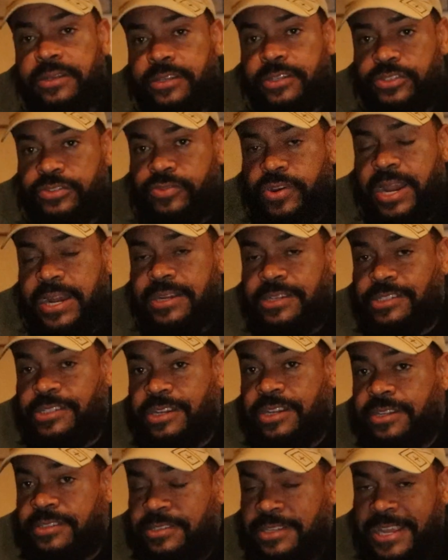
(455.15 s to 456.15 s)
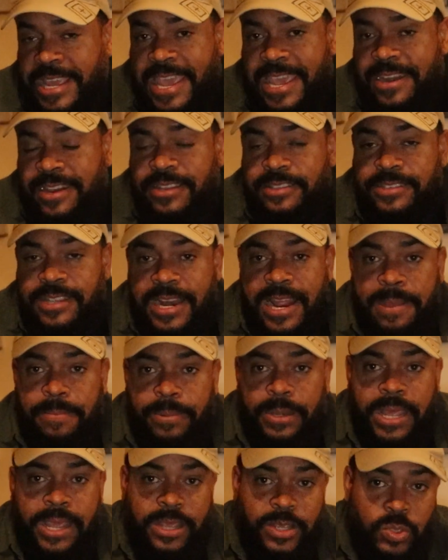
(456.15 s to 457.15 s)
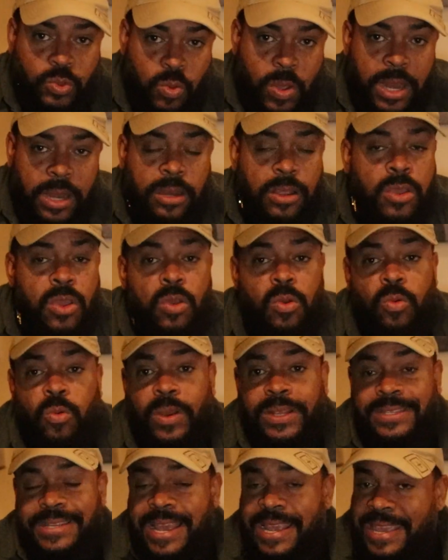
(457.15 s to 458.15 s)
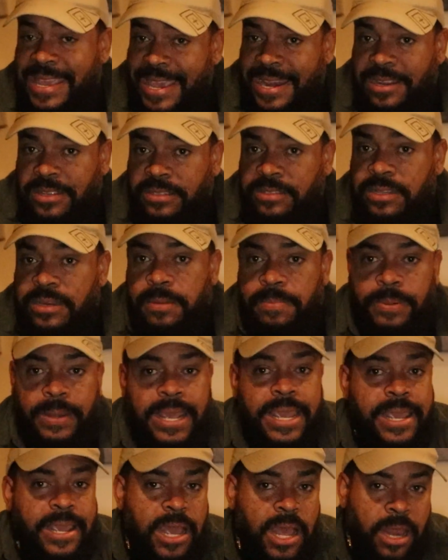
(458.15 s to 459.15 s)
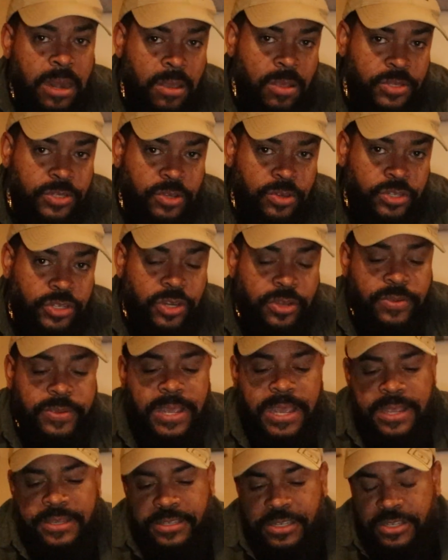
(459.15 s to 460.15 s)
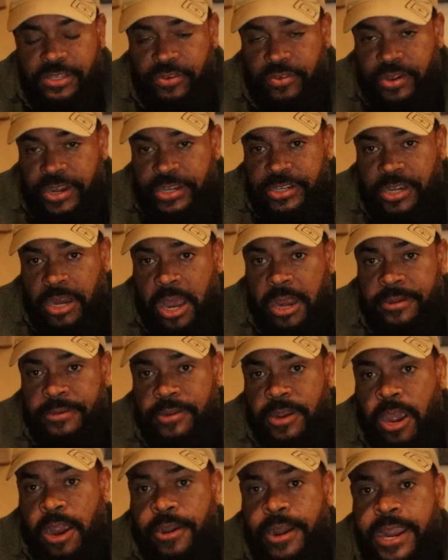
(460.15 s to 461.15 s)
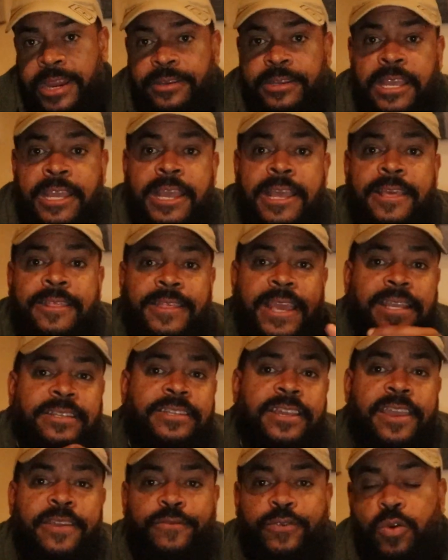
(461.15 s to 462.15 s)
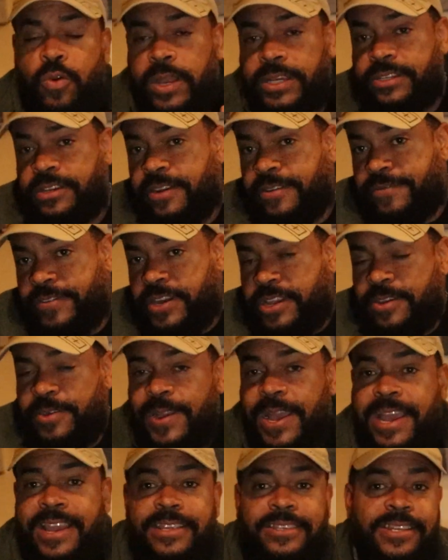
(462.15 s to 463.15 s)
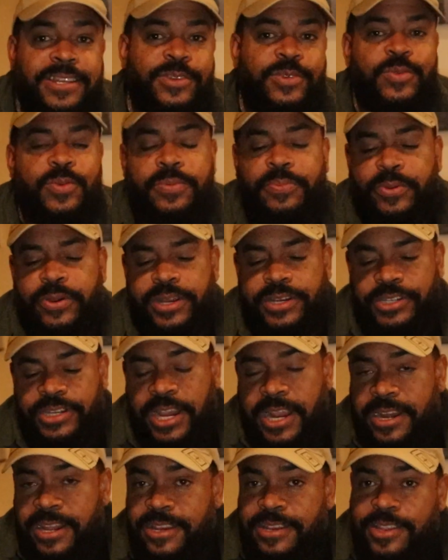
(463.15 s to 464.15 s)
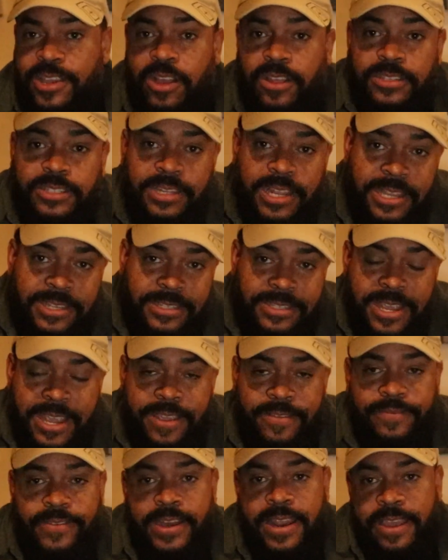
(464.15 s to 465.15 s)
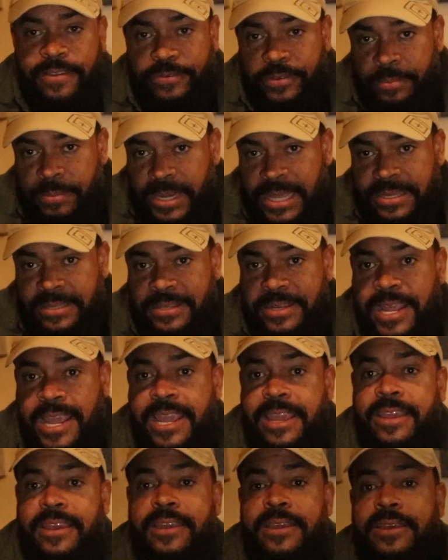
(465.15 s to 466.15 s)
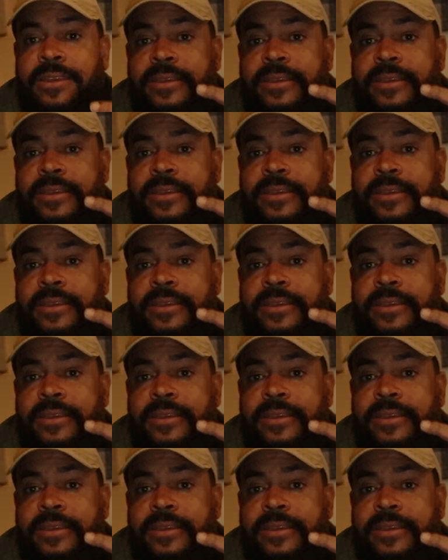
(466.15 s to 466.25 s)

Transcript: the strategy to get into that play as well. Once I get into the play, I'll also show you guys a screenshot. All right. Thanks again for watching the video, guys. I do appreciate it. Y'all stay safe and have a blessed day.